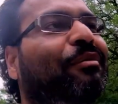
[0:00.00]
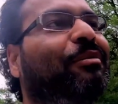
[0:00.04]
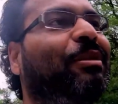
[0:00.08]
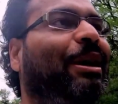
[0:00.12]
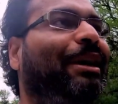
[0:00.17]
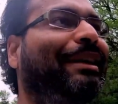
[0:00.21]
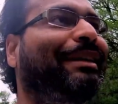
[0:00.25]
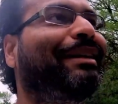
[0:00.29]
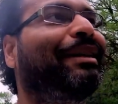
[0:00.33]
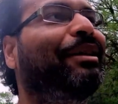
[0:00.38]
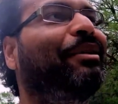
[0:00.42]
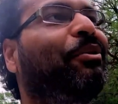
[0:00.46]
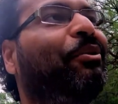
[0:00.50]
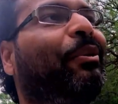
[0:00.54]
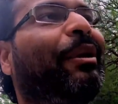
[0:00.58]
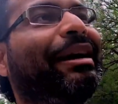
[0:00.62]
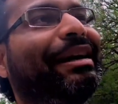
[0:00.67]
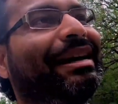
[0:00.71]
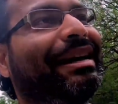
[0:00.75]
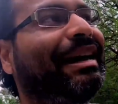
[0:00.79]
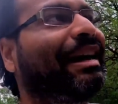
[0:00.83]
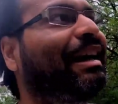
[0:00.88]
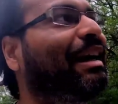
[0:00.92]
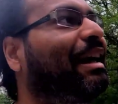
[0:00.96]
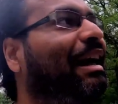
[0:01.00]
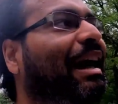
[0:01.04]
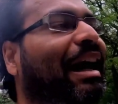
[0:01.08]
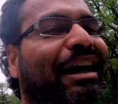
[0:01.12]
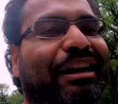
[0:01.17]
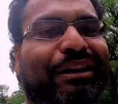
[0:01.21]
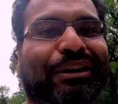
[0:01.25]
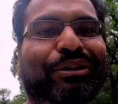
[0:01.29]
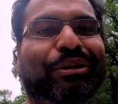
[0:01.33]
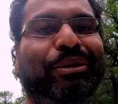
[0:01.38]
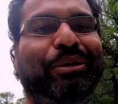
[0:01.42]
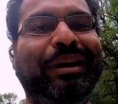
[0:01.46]
but one day
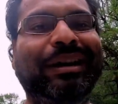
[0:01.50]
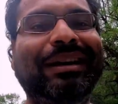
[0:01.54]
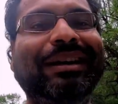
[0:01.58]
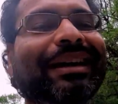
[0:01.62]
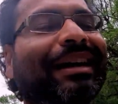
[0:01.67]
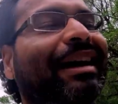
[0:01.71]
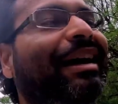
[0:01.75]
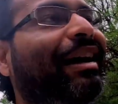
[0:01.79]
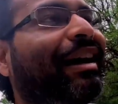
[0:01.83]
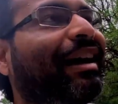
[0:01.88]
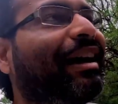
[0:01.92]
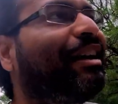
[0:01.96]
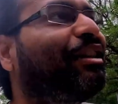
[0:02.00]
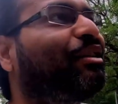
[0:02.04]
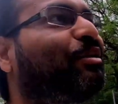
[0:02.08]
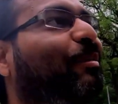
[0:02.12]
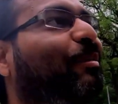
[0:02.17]
I'll do it. It